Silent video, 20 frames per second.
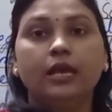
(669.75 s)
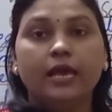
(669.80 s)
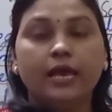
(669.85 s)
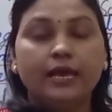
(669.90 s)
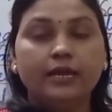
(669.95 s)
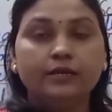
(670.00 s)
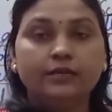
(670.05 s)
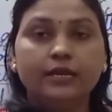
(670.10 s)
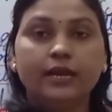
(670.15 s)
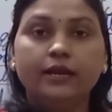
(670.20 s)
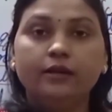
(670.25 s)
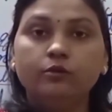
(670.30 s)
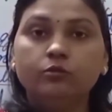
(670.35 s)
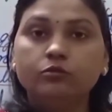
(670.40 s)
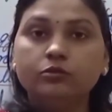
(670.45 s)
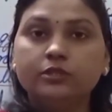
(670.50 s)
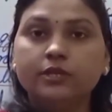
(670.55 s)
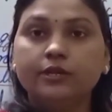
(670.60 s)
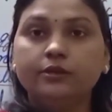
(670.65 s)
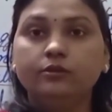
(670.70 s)
And
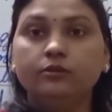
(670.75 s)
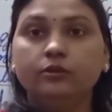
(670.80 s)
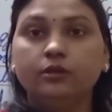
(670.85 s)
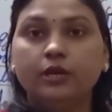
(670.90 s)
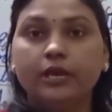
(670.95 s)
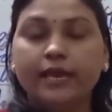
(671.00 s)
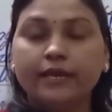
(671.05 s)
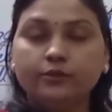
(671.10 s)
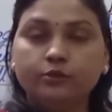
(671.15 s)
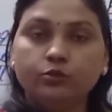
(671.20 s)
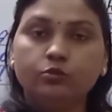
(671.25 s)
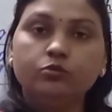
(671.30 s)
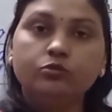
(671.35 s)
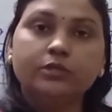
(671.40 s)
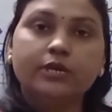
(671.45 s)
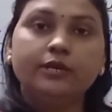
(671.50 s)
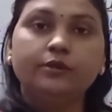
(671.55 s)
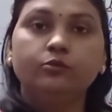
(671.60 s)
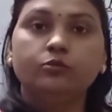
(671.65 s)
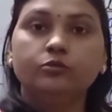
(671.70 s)

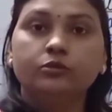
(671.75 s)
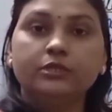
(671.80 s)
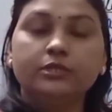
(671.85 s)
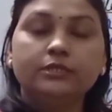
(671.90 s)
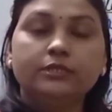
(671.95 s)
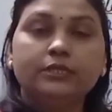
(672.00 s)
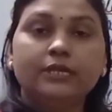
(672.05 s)
exocytosis,